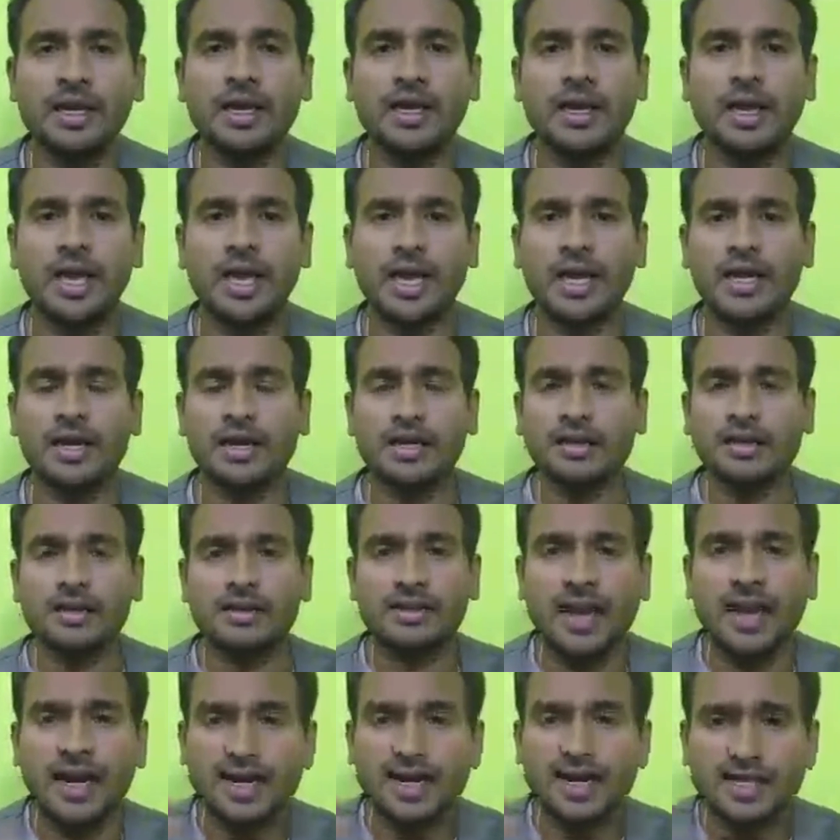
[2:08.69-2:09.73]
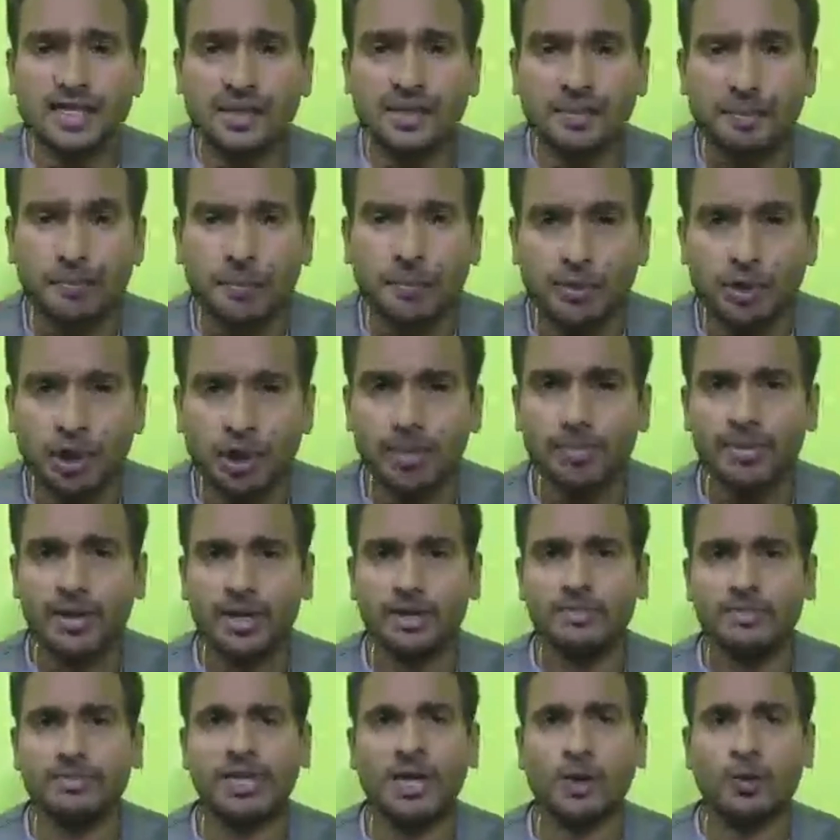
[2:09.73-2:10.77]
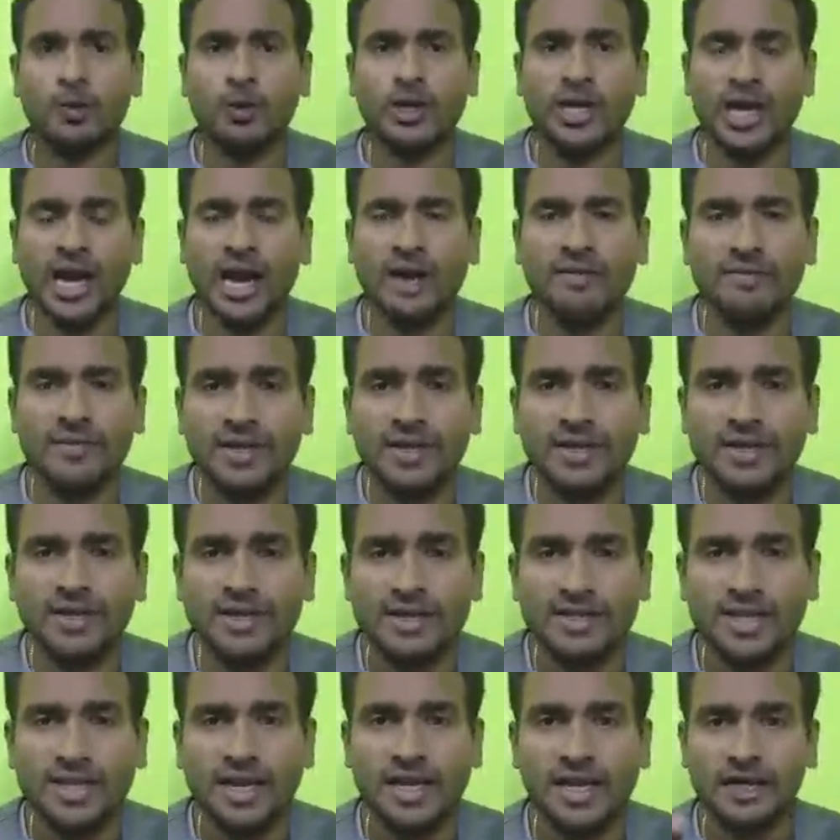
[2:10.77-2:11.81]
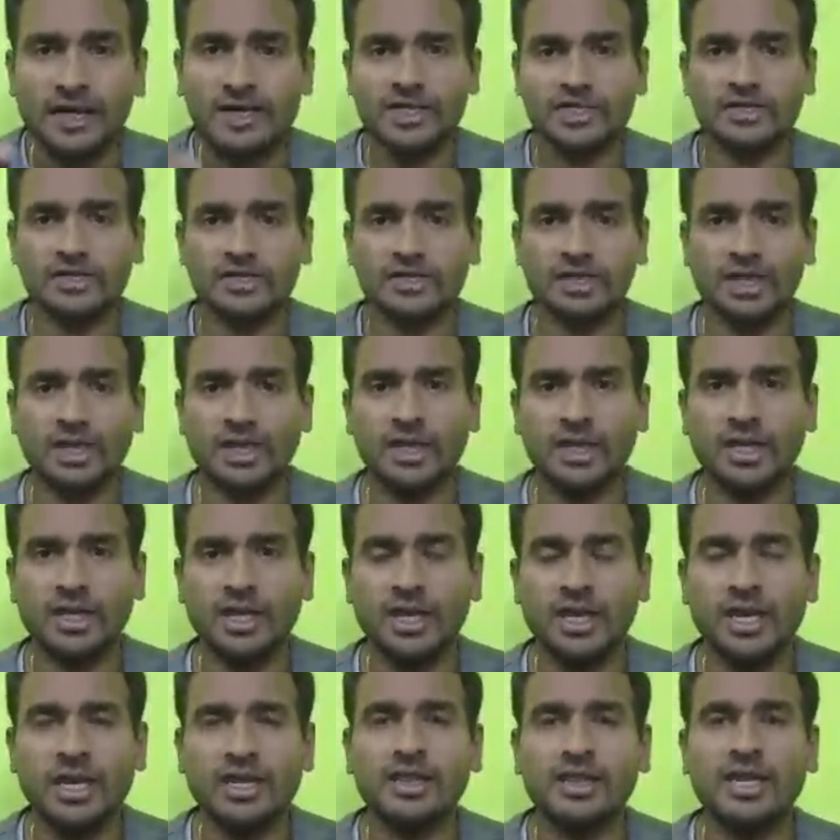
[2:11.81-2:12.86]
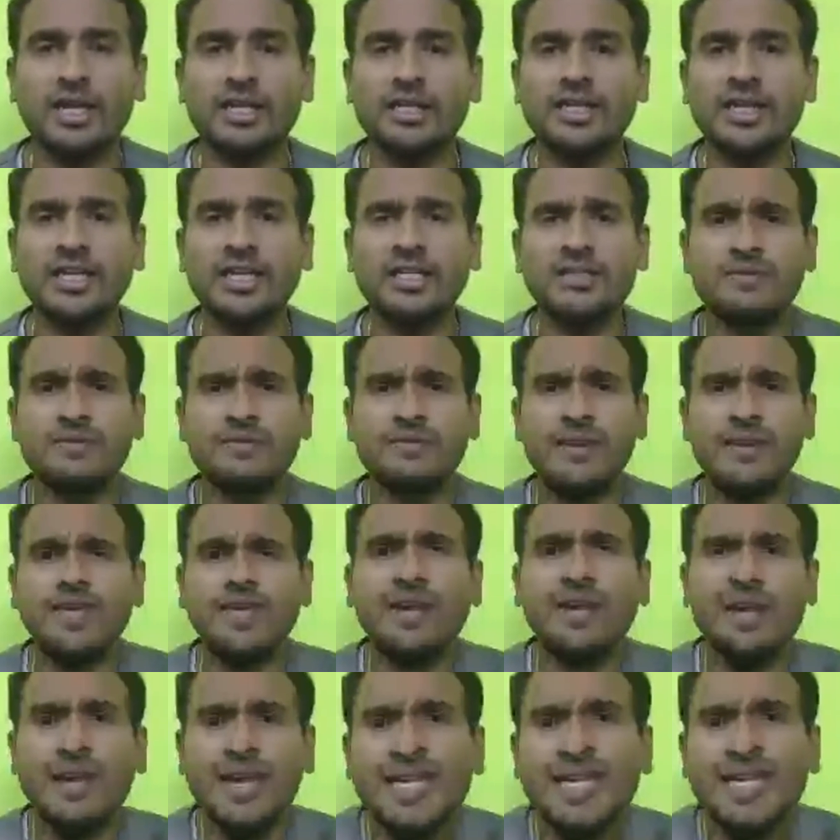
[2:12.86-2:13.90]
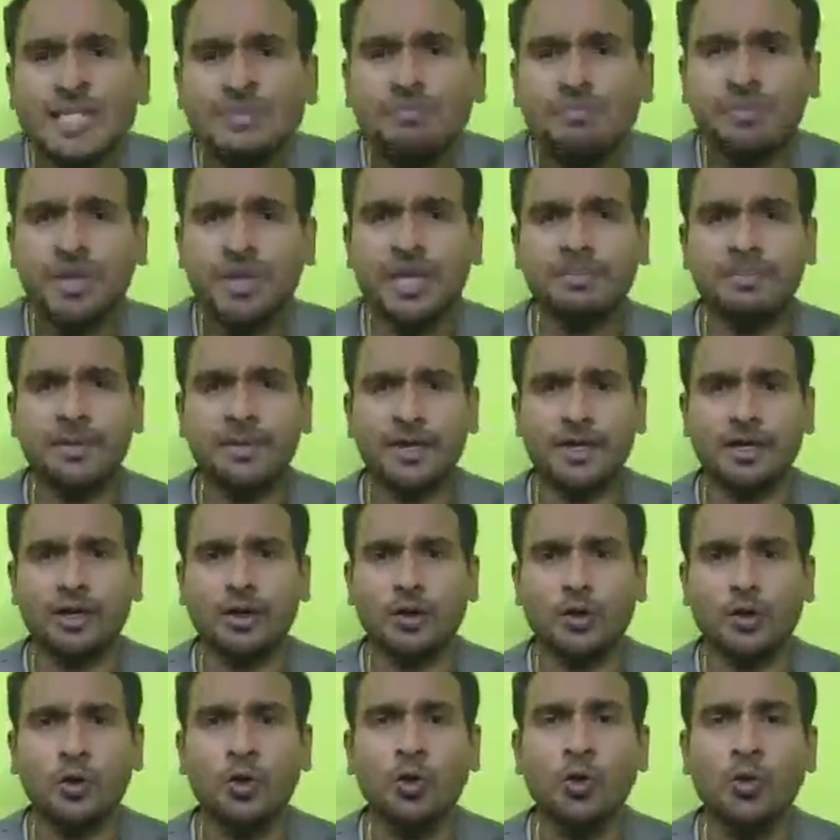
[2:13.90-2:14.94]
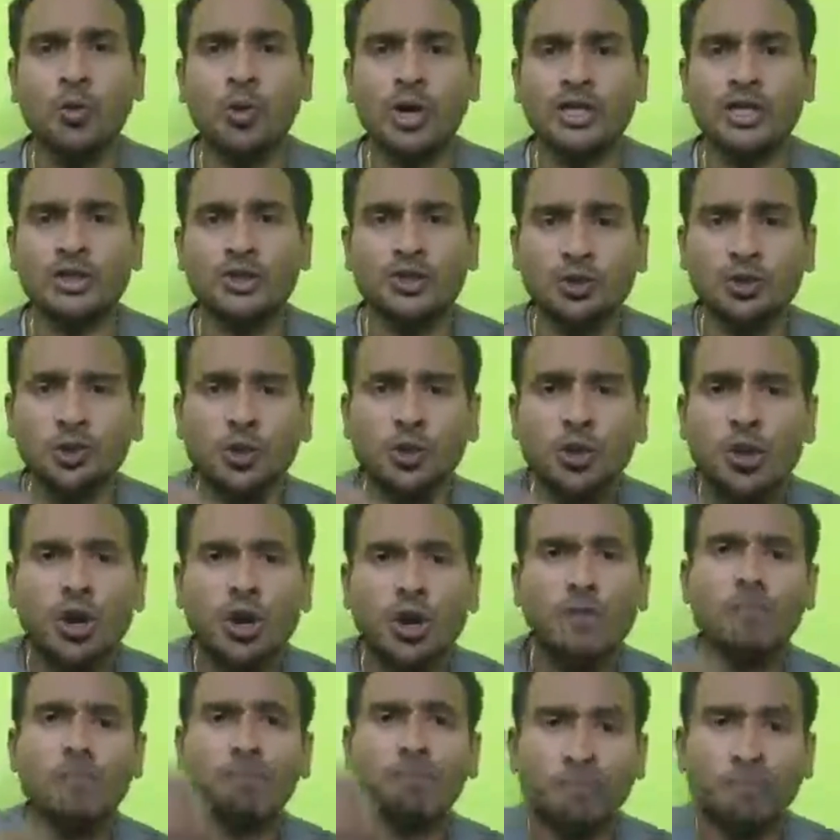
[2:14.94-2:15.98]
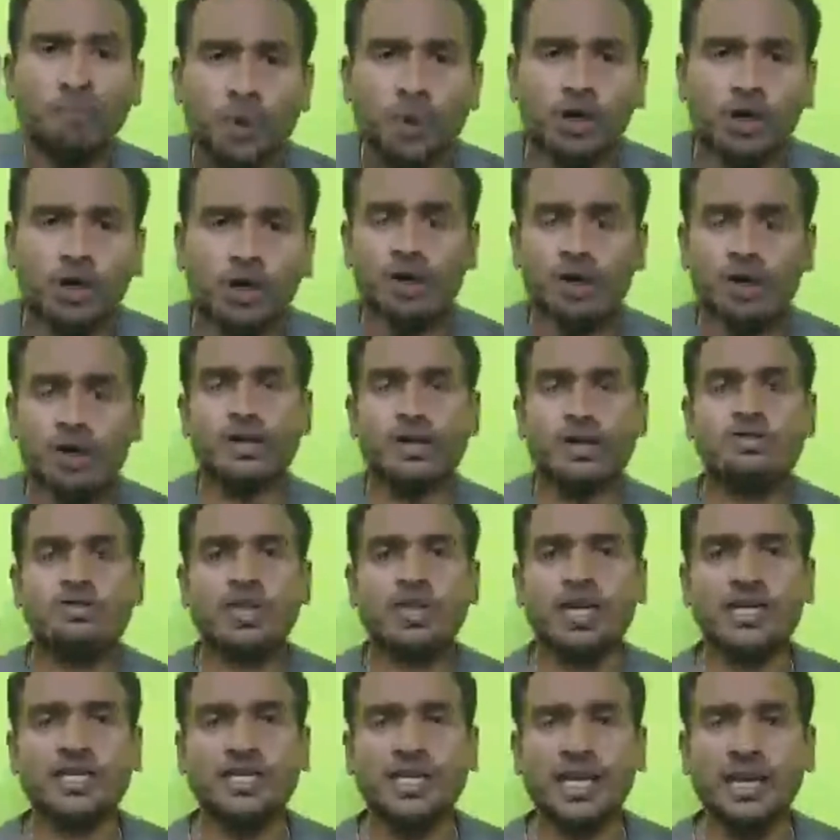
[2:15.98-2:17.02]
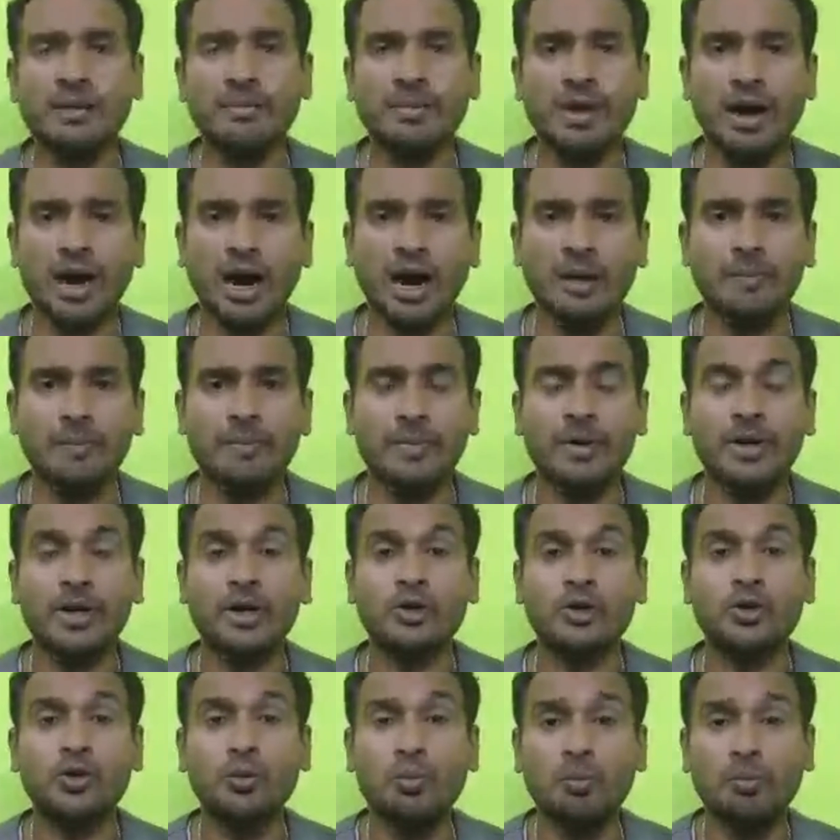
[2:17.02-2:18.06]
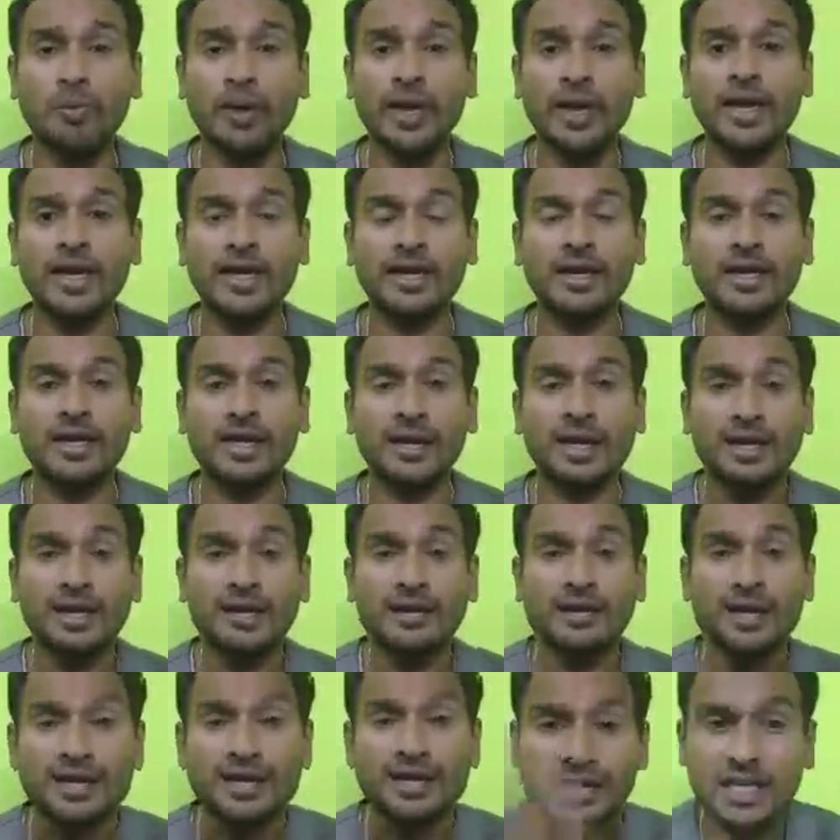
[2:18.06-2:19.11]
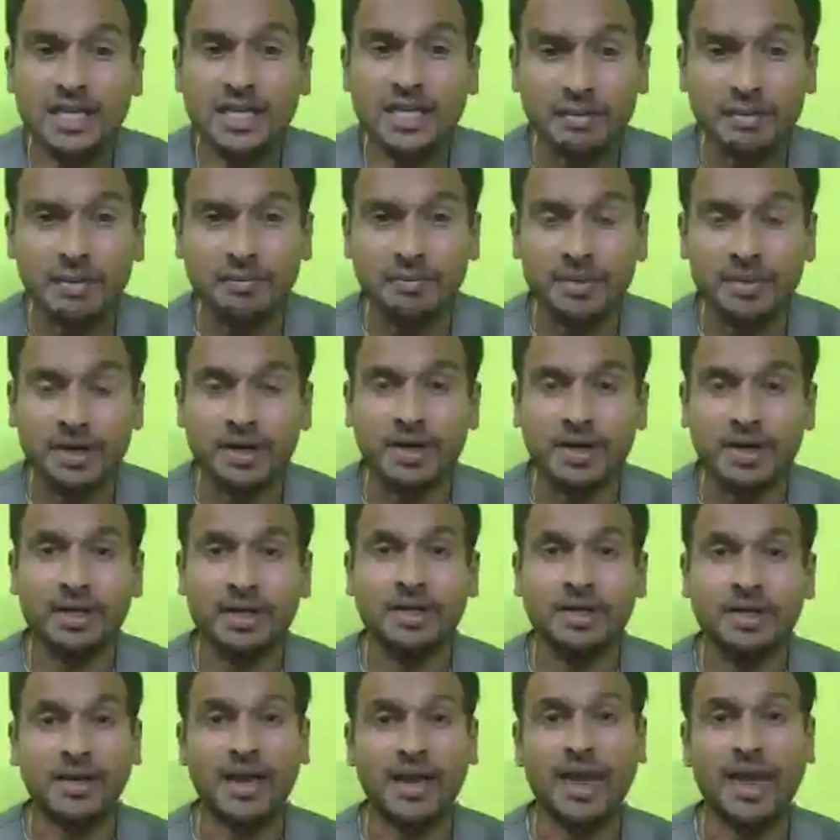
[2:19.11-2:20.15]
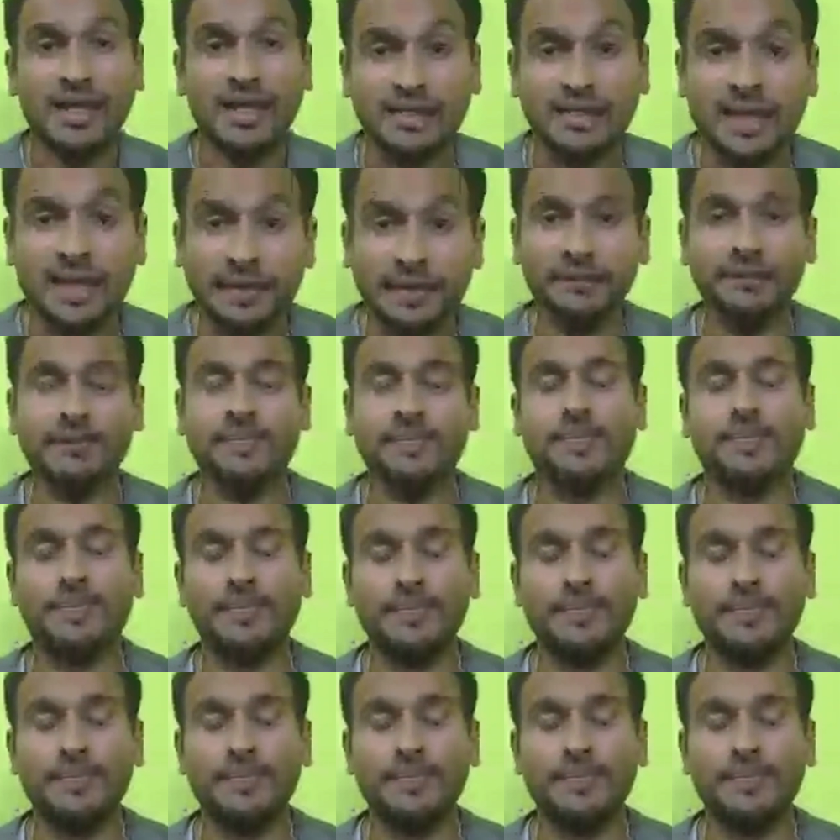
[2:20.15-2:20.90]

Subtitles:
And that is the problem that we have in this industry, that there is very less people who wants to pull their team up to make the team member like them.